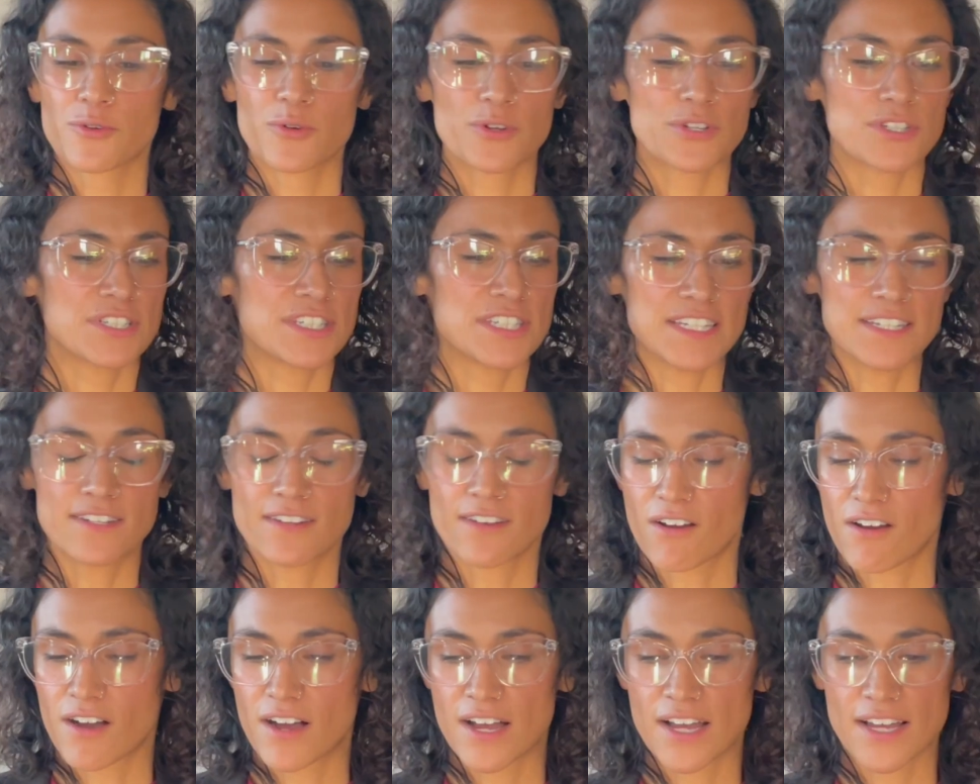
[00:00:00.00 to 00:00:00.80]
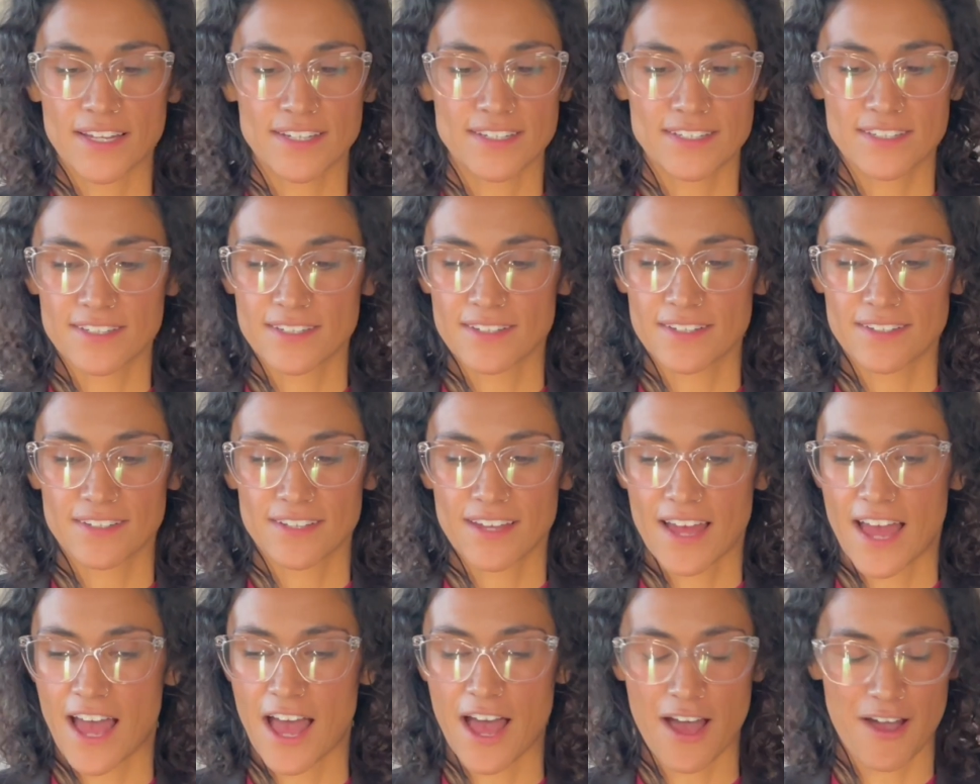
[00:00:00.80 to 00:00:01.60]
did not
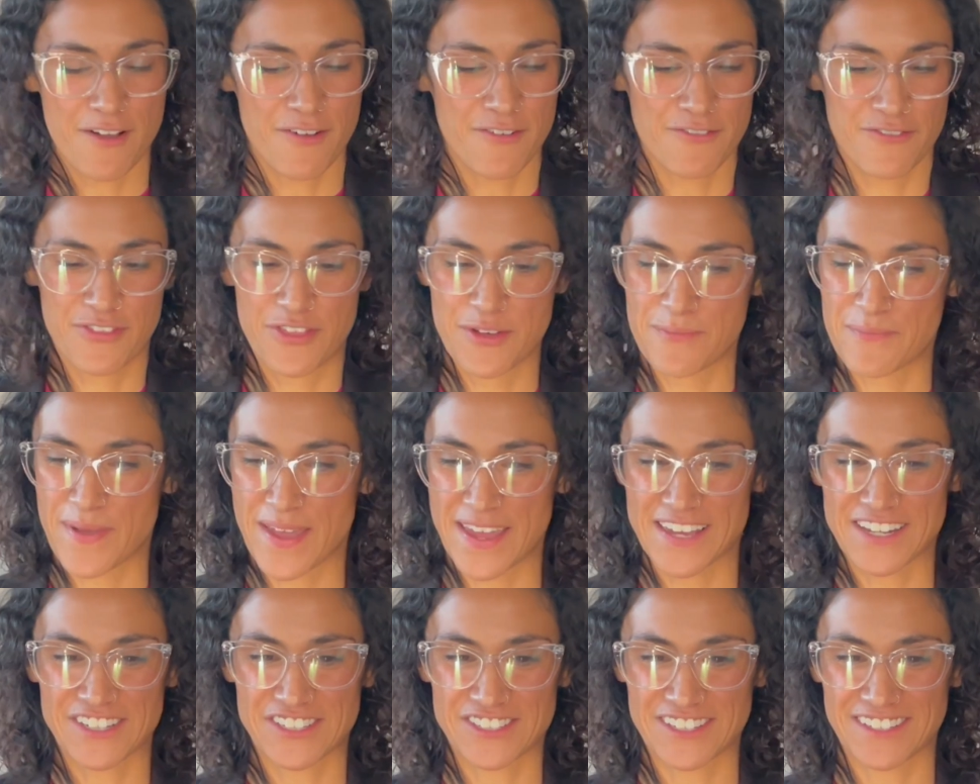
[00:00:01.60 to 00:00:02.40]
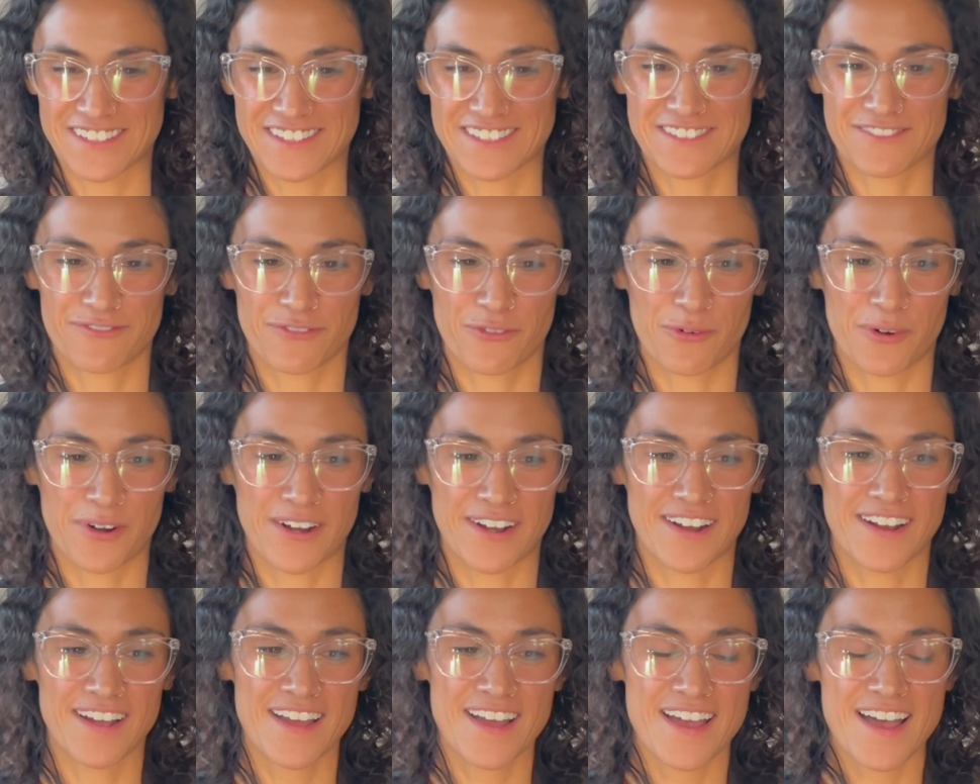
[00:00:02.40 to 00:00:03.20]
have the patience
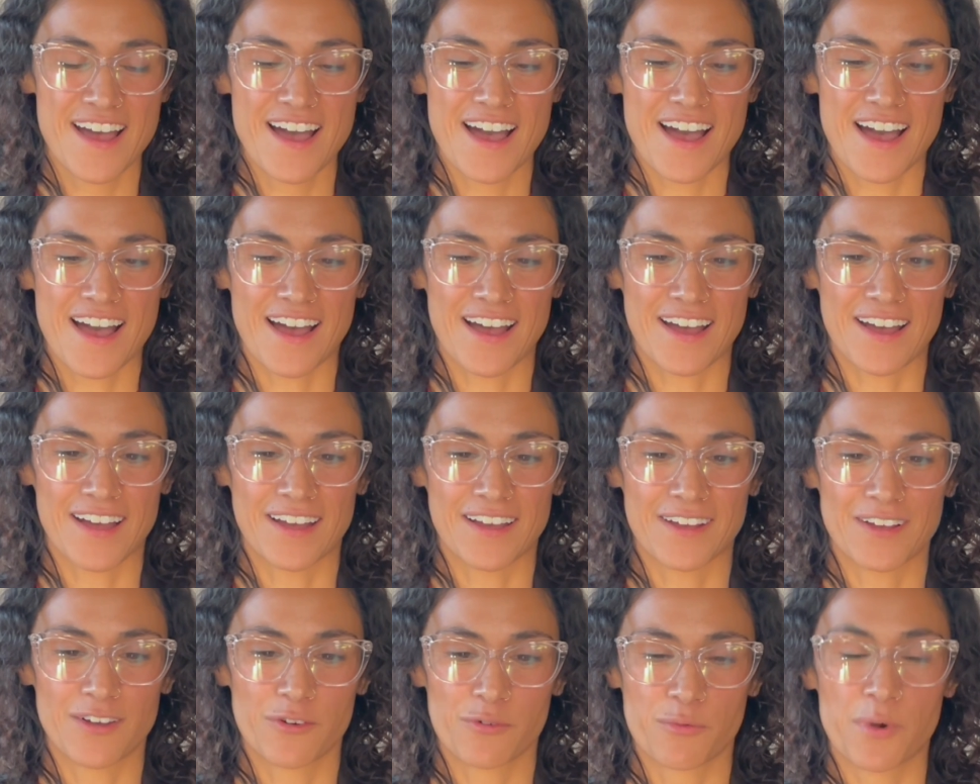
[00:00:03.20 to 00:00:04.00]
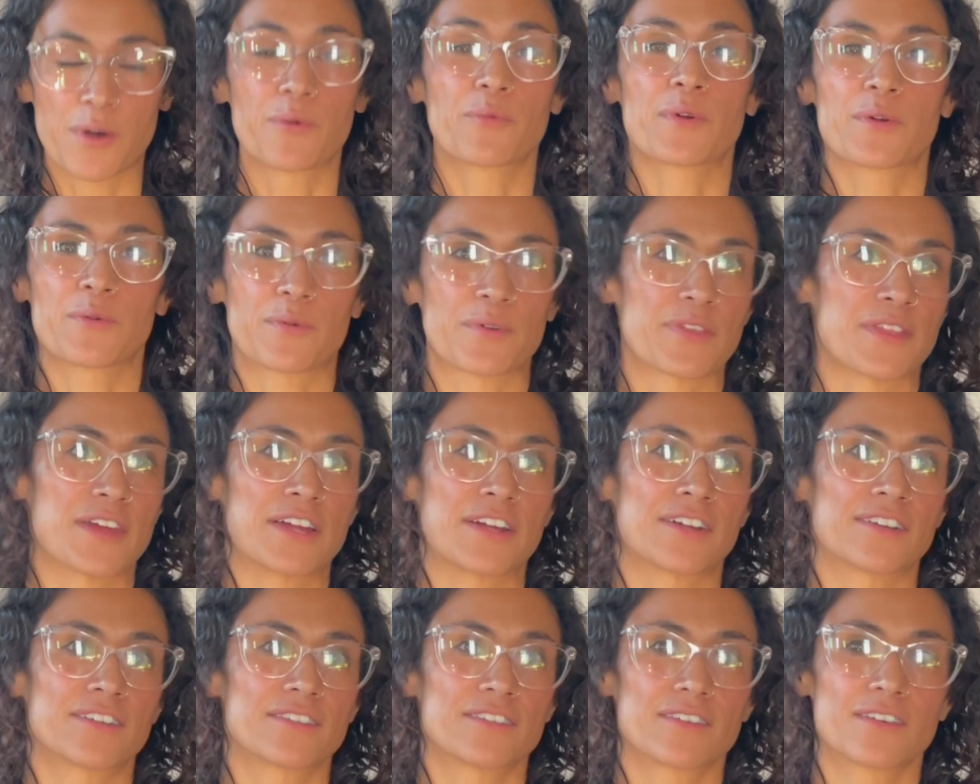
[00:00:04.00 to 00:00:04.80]
for what we were
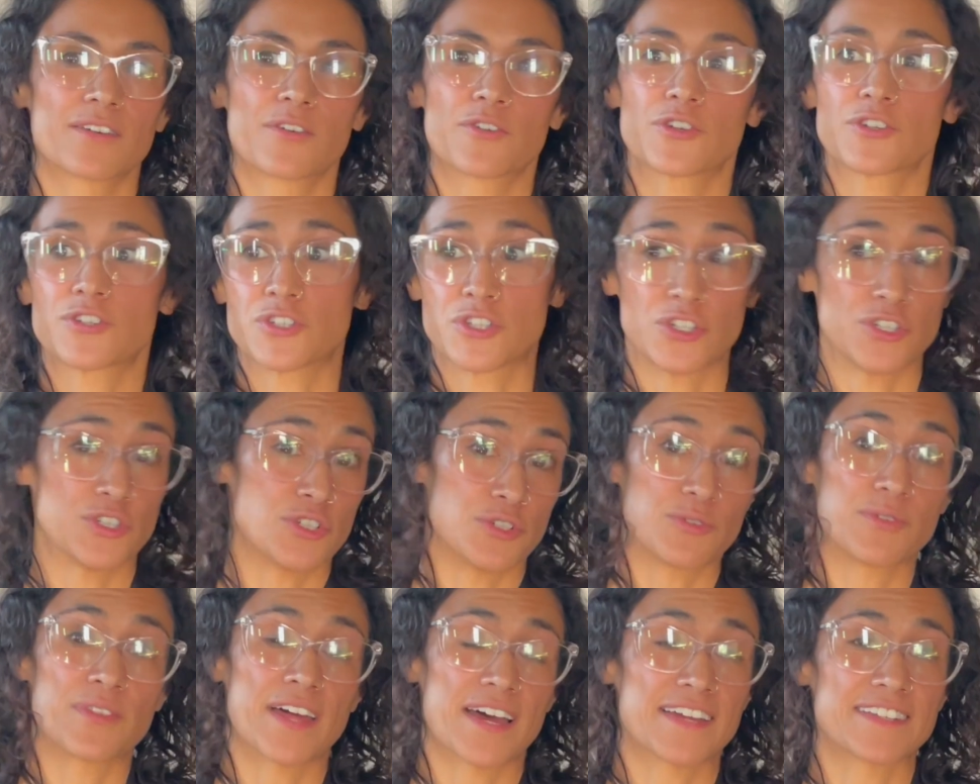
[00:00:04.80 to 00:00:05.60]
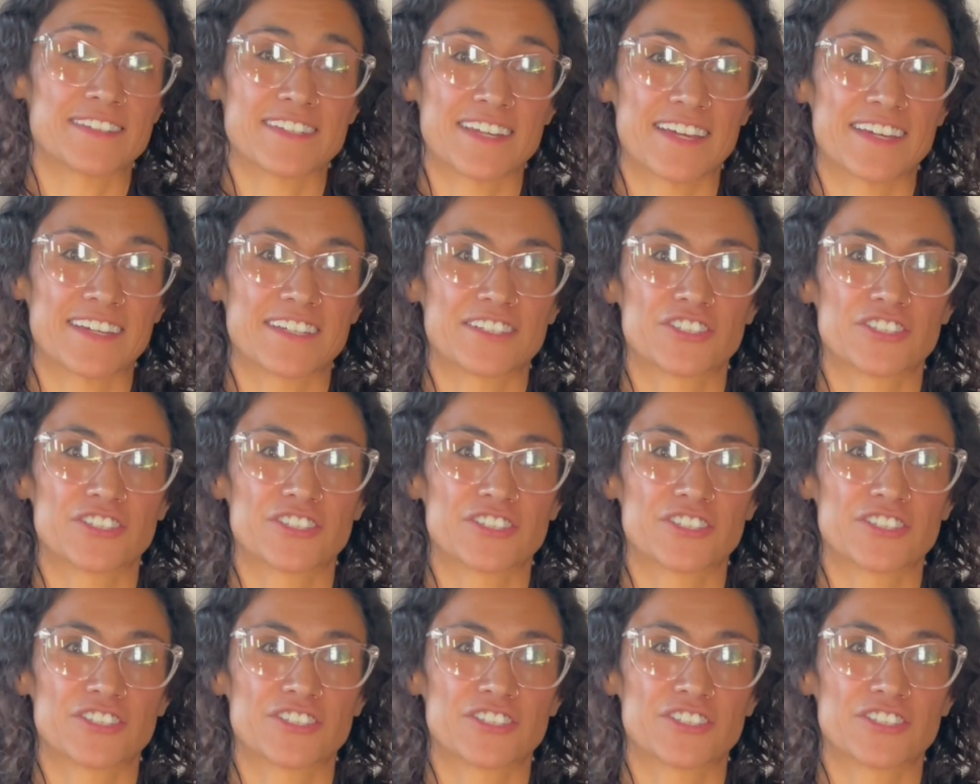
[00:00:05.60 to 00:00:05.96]
there to do that day.